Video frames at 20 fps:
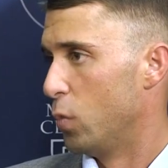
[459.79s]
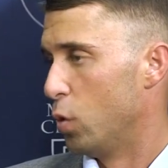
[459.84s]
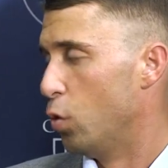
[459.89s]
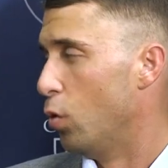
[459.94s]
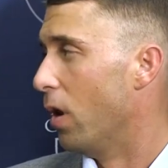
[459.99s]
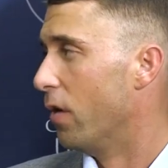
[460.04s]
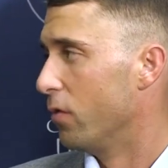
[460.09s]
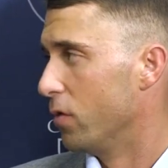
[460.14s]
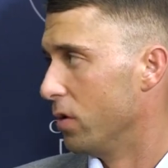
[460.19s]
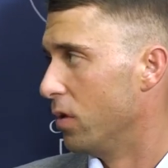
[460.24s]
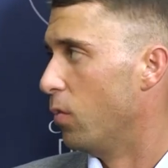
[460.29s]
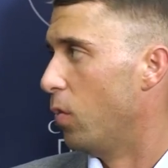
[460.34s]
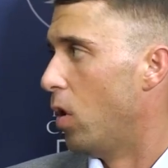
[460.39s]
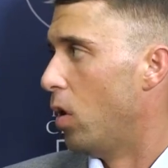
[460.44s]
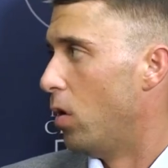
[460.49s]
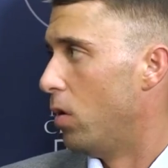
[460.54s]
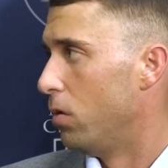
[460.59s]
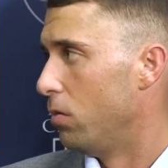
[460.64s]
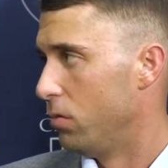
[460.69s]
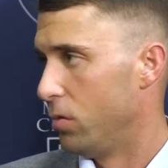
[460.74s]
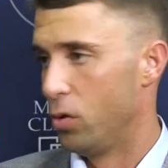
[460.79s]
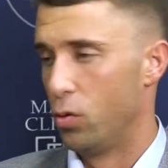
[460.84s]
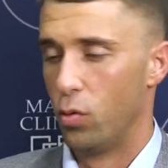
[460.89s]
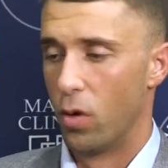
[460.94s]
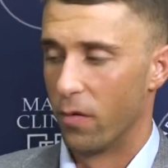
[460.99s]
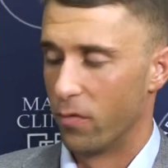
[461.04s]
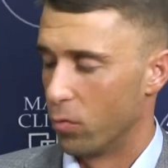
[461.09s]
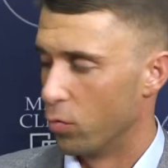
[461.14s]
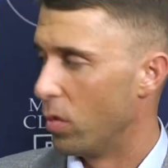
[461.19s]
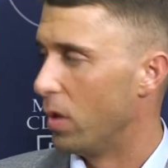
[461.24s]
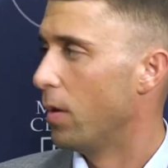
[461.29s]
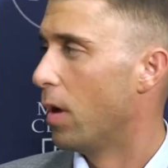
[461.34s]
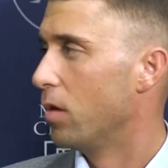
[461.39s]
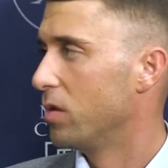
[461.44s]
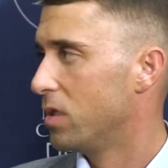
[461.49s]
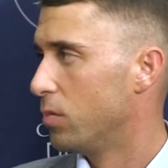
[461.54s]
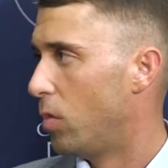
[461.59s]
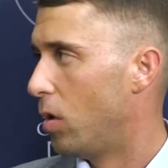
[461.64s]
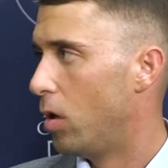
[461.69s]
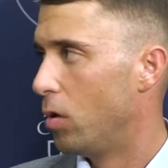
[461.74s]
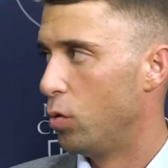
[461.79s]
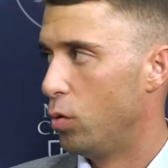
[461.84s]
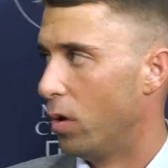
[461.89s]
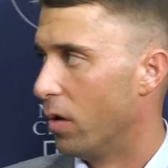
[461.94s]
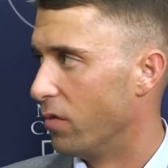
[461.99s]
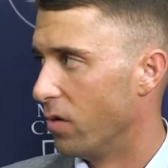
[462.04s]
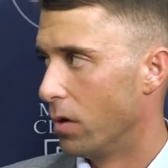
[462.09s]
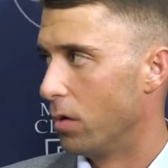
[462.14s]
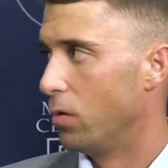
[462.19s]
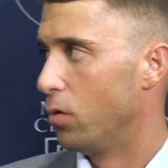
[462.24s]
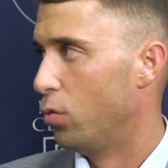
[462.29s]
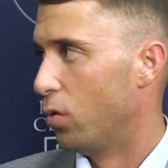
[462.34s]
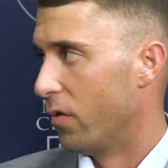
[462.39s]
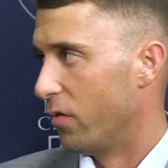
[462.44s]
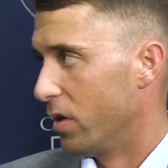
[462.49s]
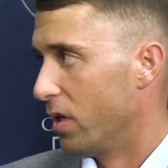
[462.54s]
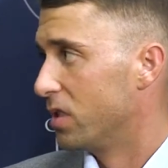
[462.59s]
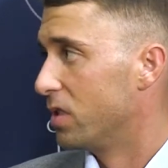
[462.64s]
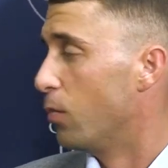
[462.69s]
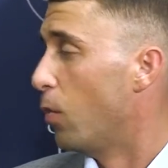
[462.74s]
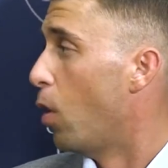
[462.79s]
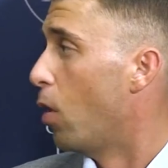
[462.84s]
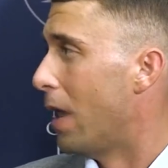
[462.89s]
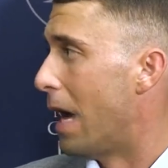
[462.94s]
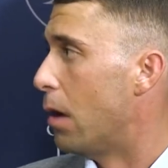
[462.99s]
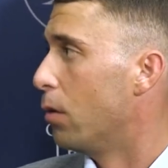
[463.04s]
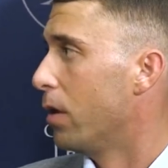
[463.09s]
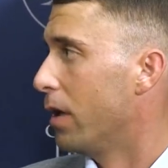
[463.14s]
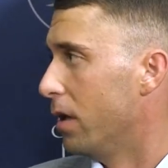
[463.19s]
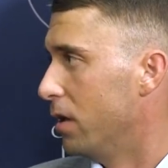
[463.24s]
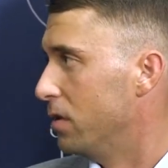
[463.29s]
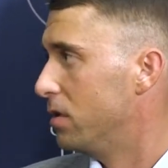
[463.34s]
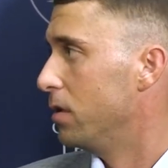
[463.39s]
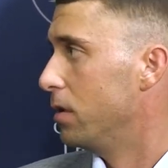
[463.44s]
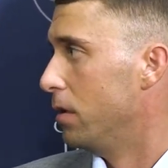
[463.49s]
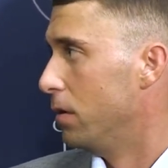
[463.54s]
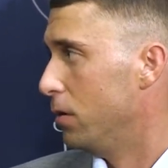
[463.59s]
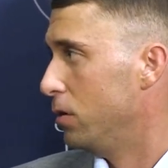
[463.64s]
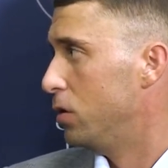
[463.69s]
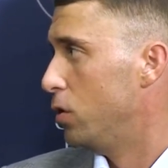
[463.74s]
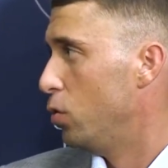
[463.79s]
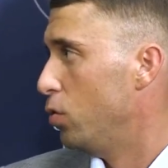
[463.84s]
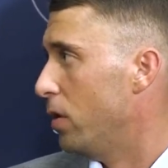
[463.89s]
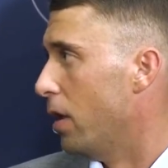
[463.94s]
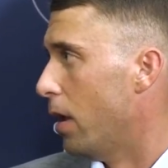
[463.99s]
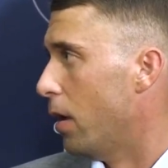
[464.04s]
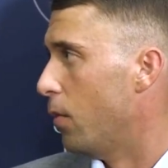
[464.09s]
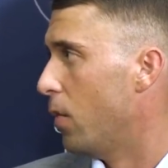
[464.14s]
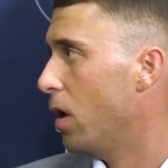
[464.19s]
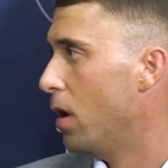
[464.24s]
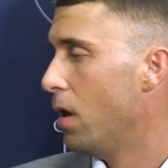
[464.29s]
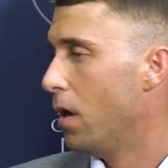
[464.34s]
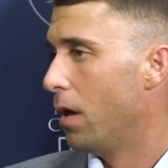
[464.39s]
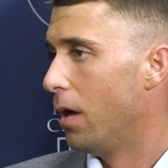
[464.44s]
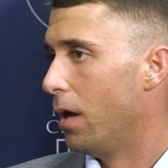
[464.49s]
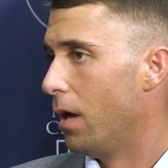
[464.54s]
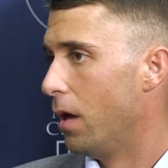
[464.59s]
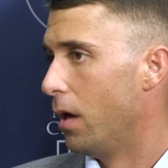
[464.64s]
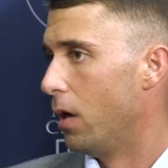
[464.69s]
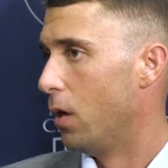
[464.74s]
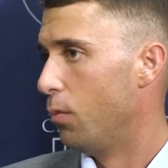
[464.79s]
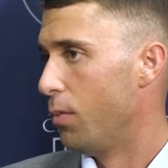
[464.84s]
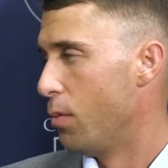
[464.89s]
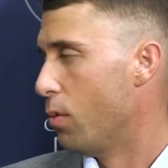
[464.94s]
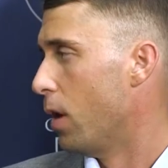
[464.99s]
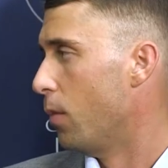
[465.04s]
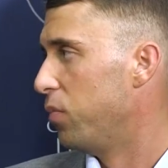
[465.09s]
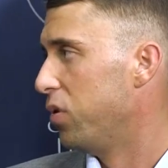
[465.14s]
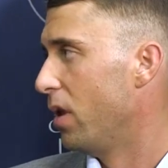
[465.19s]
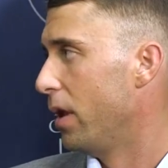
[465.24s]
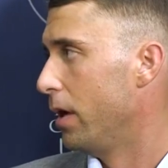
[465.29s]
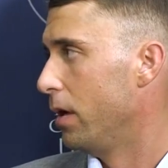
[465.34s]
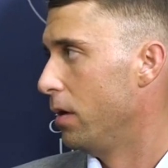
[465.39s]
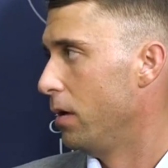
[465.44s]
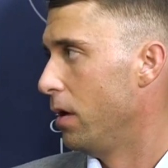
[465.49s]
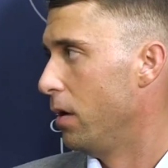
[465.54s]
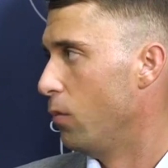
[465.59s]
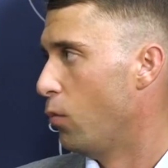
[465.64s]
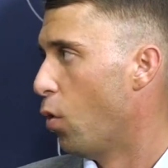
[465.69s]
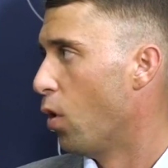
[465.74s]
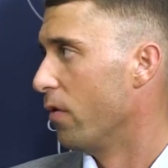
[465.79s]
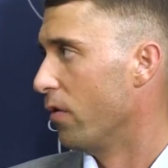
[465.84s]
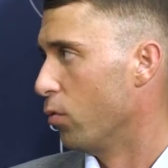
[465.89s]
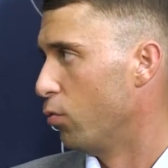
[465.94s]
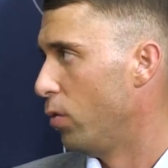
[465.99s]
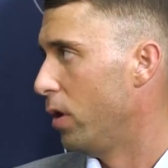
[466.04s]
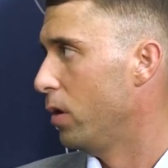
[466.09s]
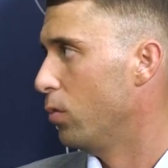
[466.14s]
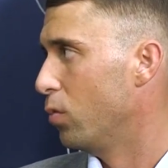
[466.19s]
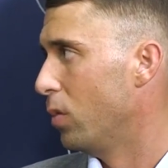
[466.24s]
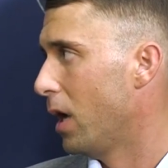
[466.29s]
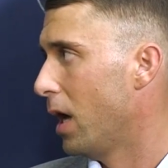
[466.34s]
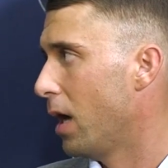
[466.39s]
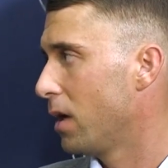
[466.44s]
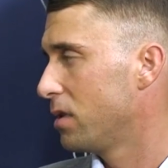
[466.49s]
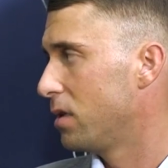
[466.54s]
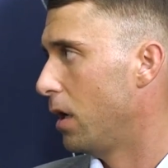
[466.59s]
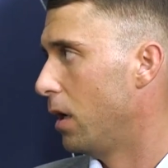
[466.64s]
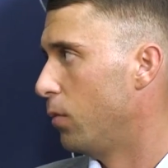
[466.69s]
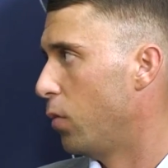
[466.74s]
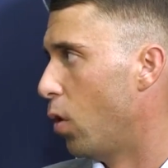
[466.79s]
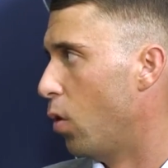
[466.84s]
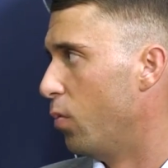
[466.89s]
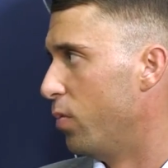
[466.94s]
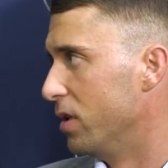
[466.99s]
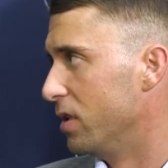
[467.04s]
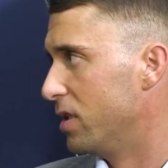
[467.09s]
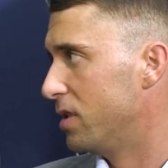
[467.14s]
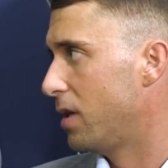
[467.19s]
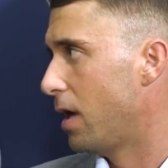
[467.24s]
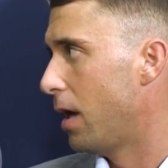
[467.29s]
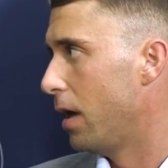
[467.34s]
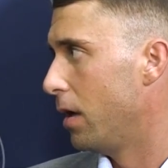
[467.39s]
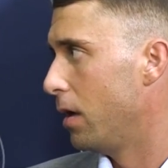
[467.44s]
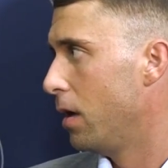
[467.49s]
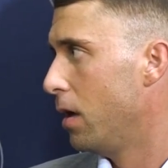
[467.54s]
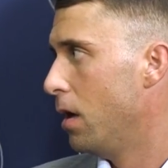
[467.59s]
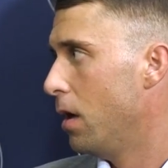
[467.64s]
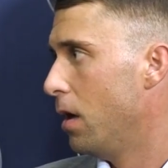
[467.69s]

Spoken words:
whoever rebounds the ball, whoever gets the ball outlet to them, we want to play in more of a read and react type open set,